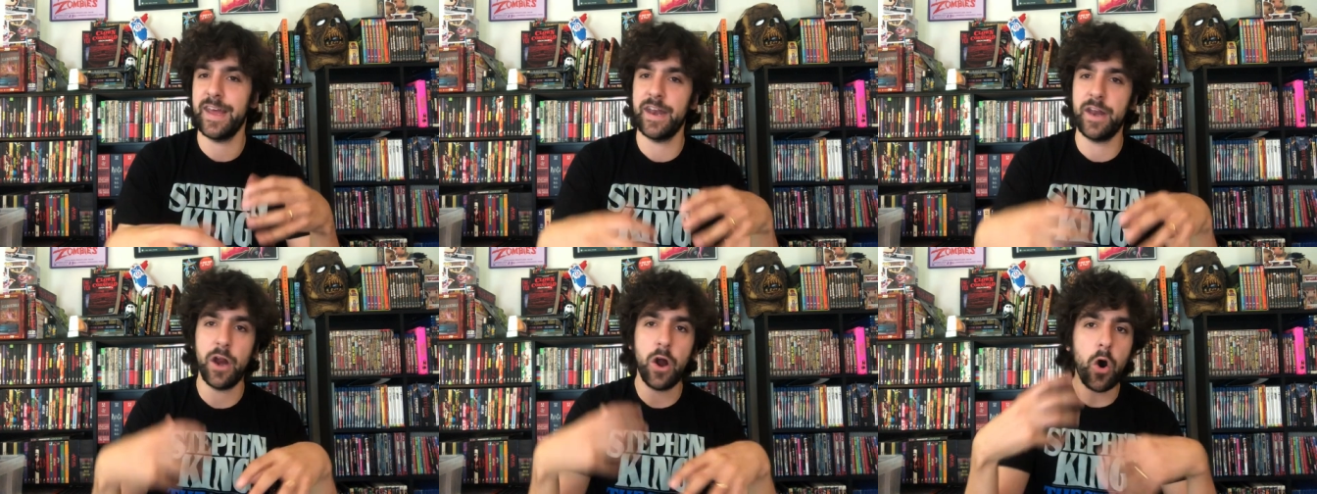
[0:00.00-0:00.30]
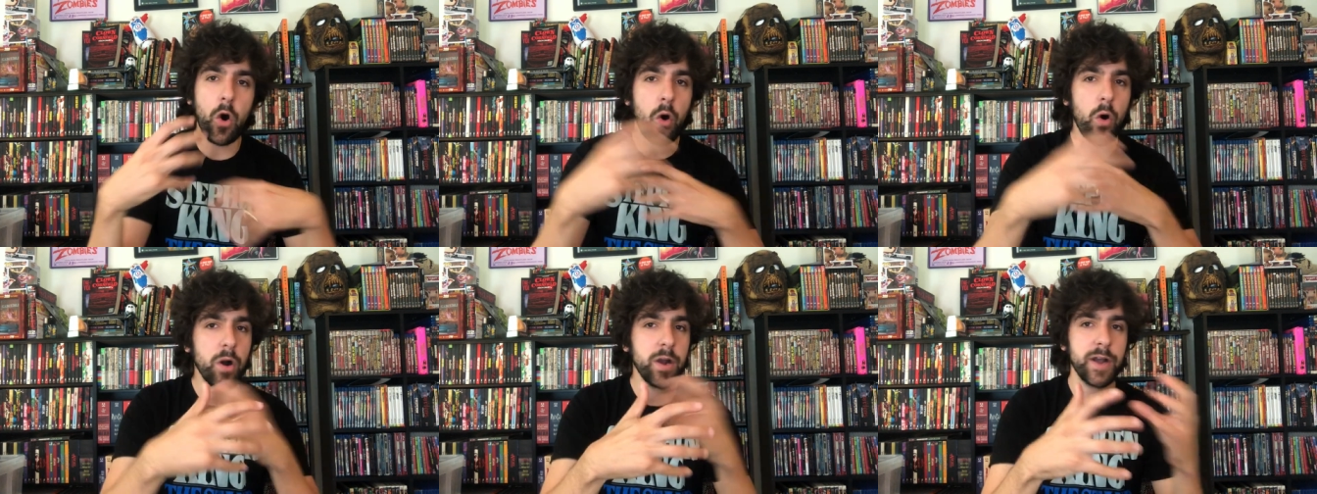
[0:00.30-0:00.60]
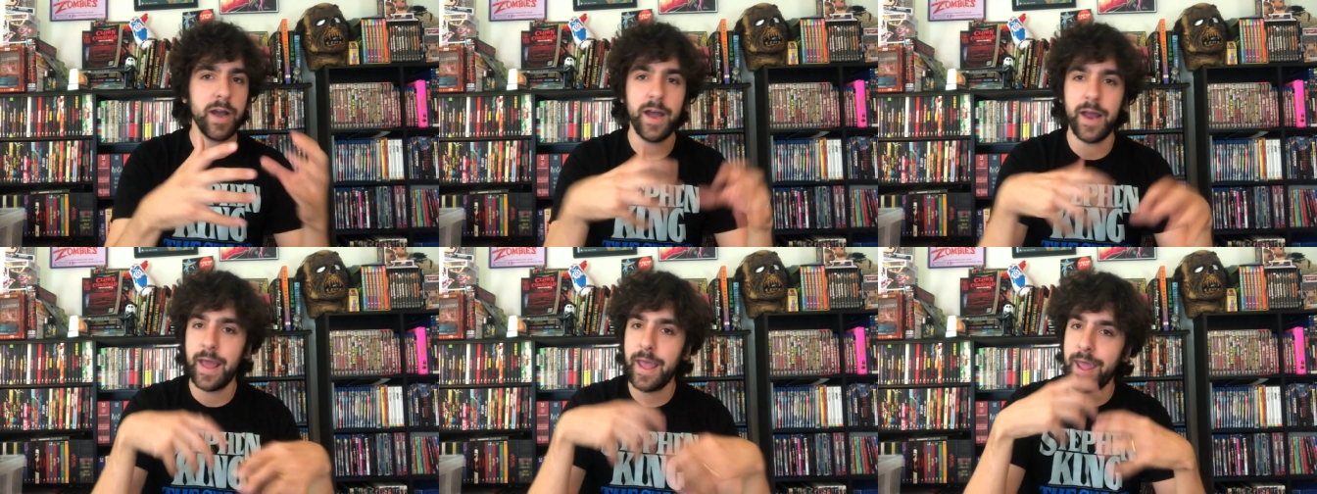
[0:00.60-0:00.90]
And it all
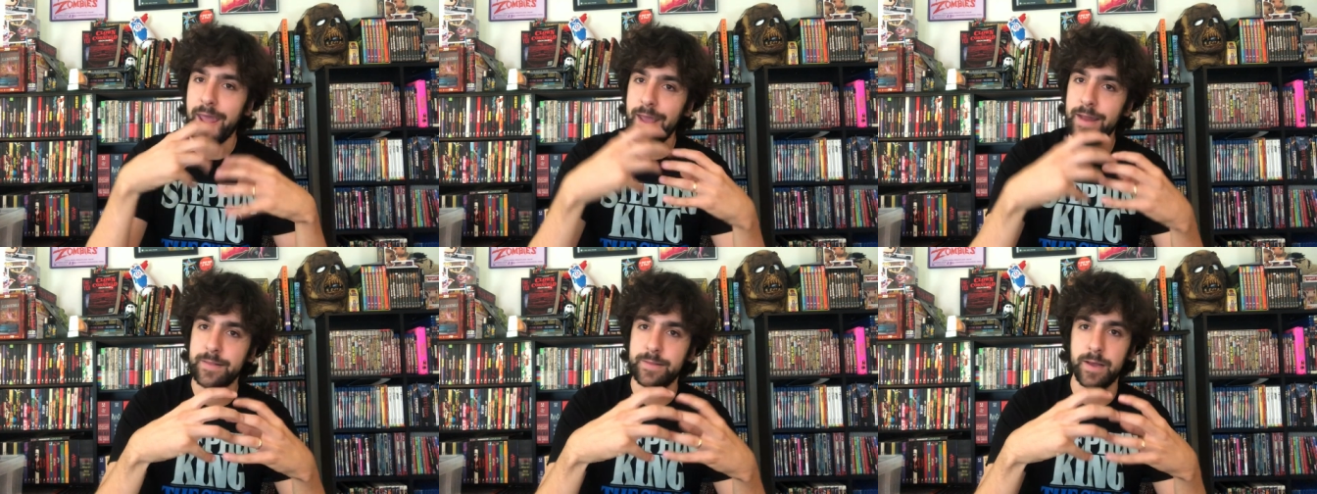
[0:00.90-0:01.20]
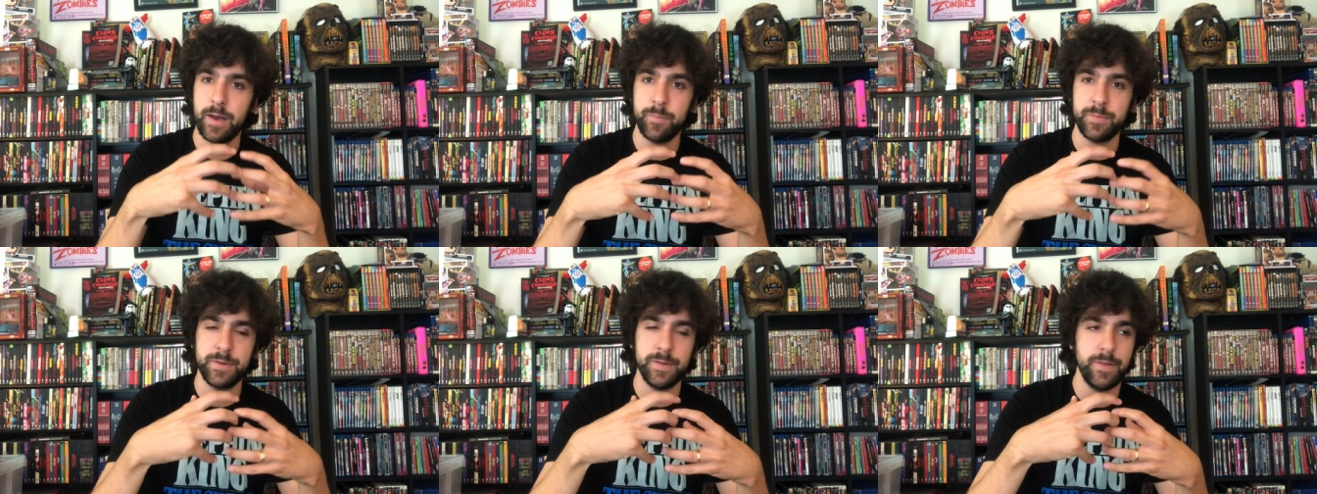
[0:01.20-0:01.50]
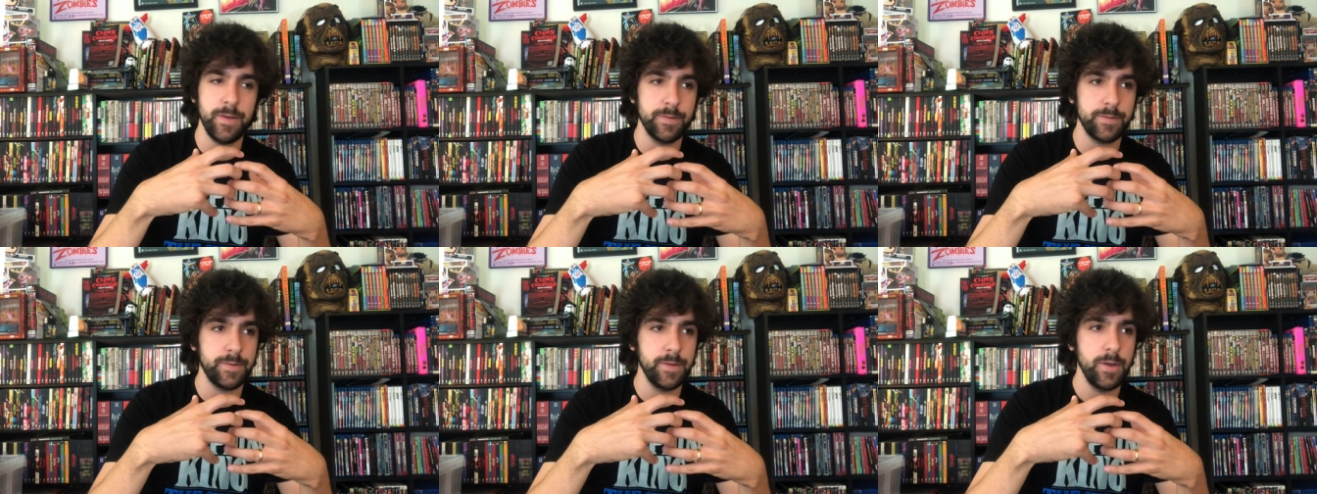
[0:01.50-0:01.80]
kind of adds up to
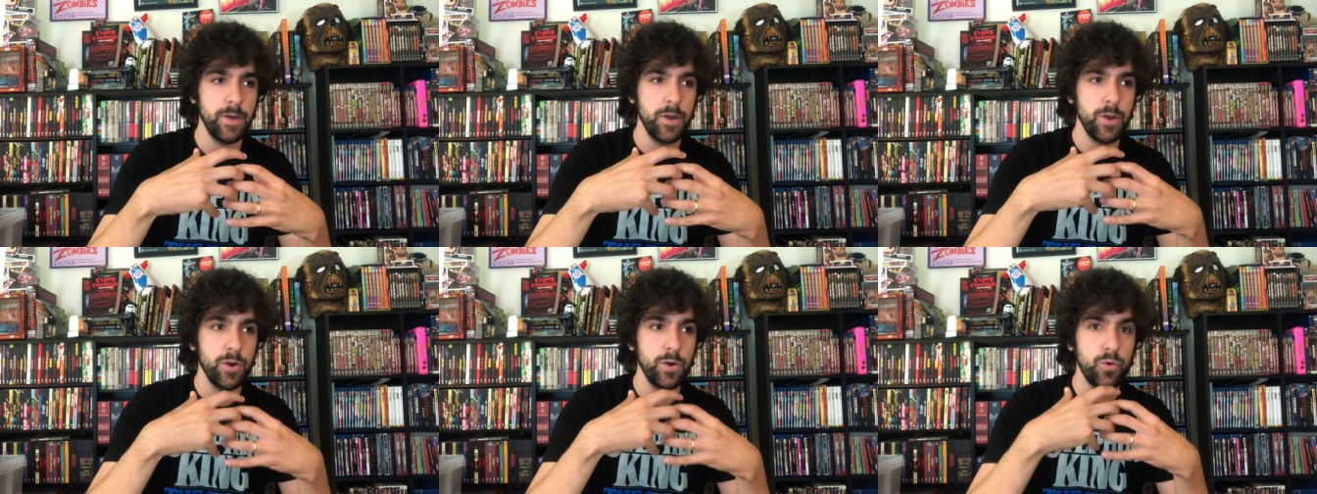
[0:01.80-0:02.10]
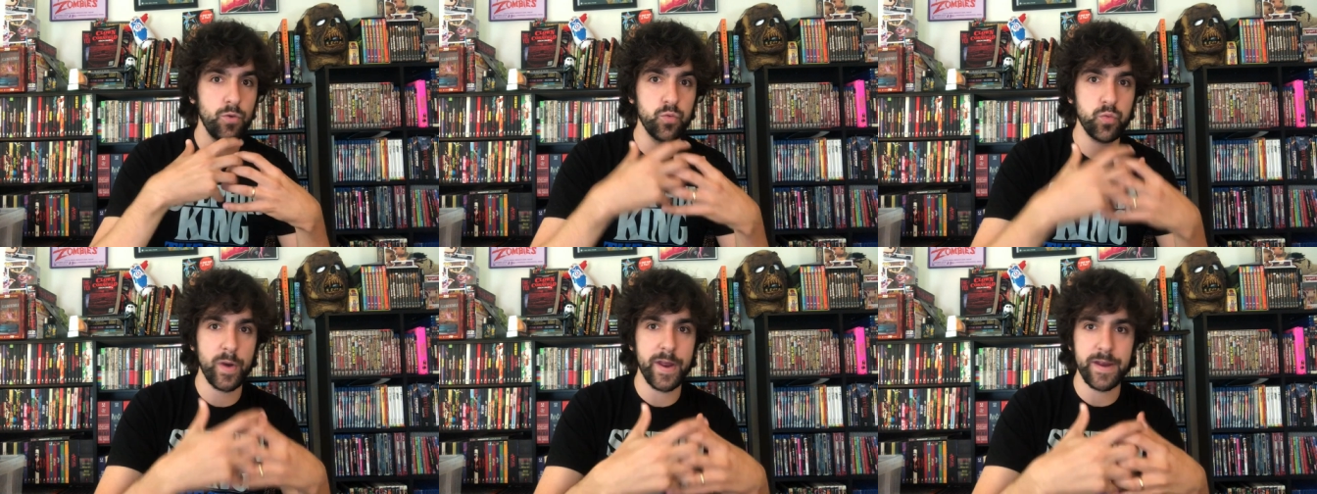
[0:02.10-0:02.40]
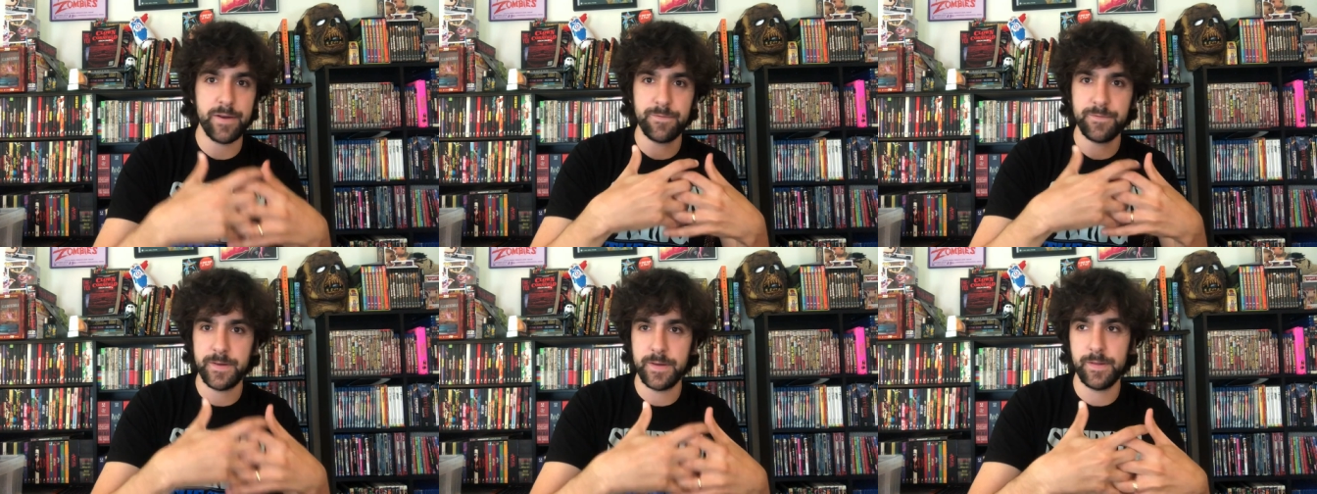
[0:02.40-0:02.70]
this
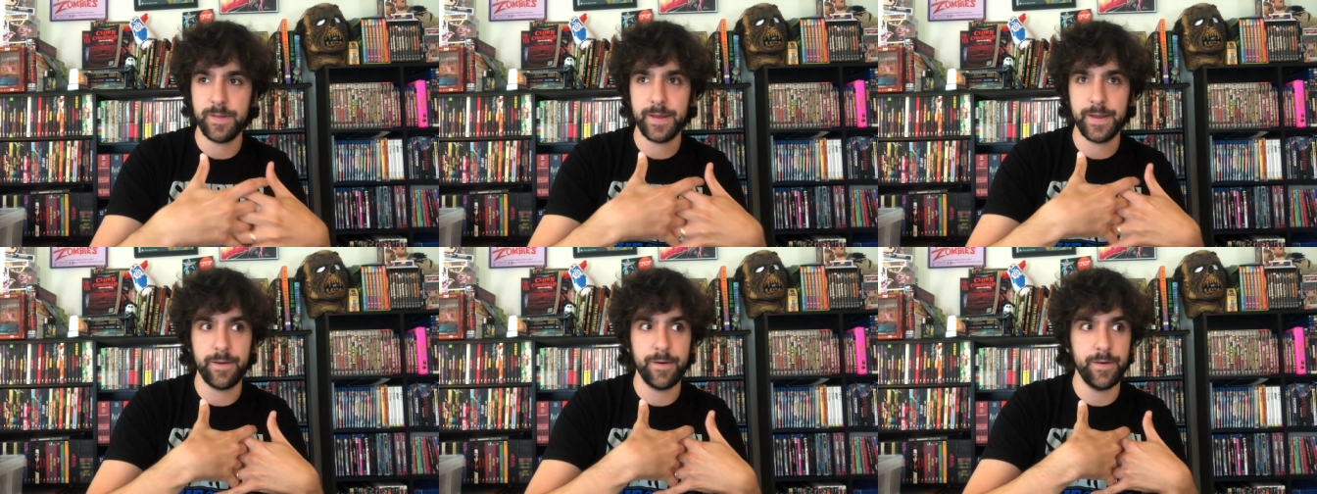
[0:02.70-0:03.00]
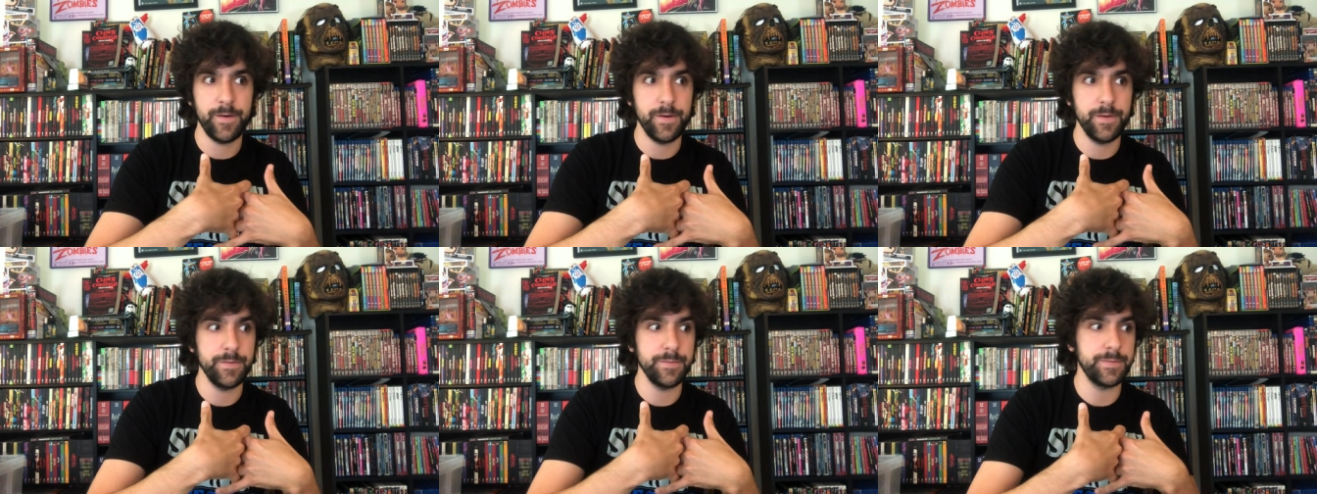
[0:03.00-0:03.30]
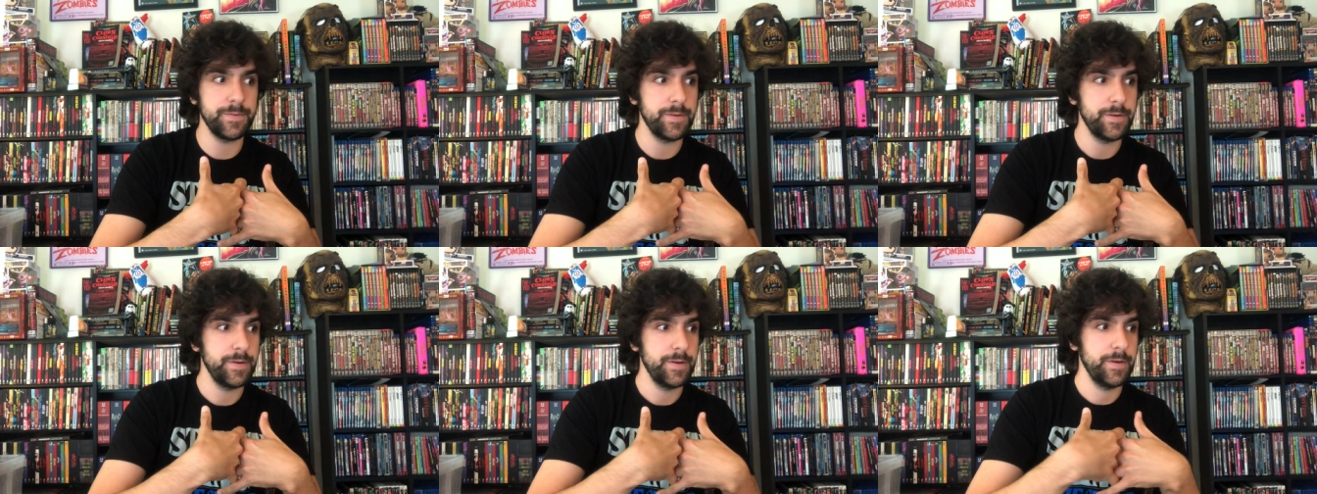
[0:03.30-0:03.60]
great feeling of